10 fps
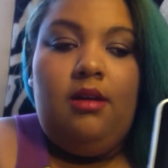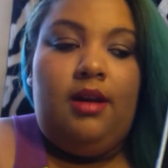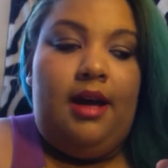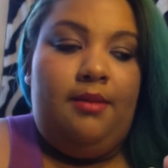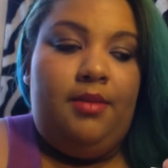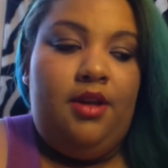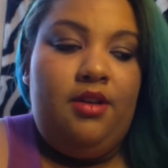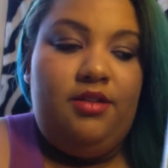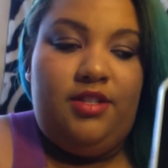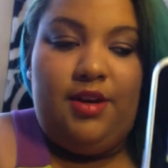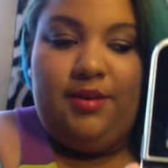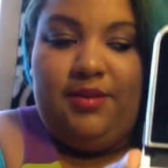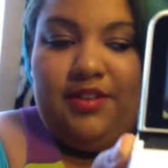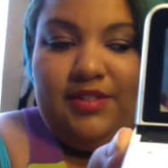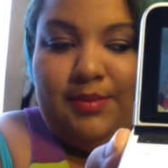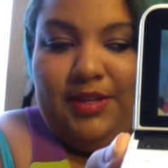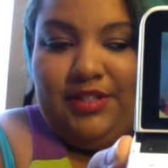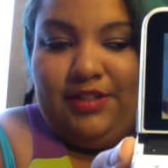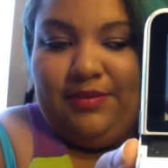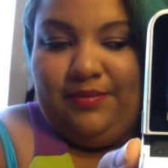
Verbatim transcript: Um, so there's the picture.